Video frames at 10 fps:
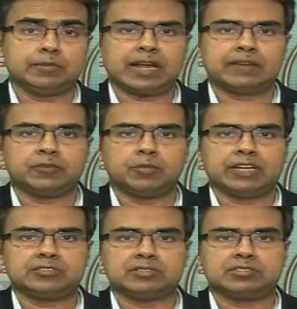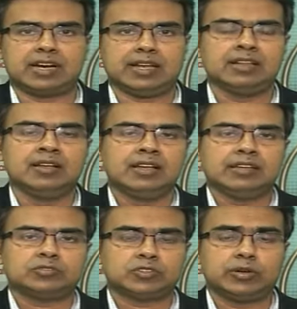in a platform like Just Dial.
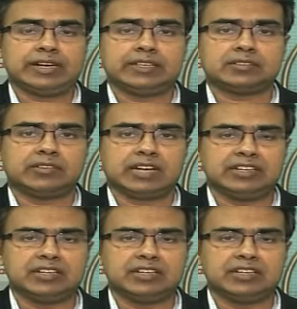Mm. So it is our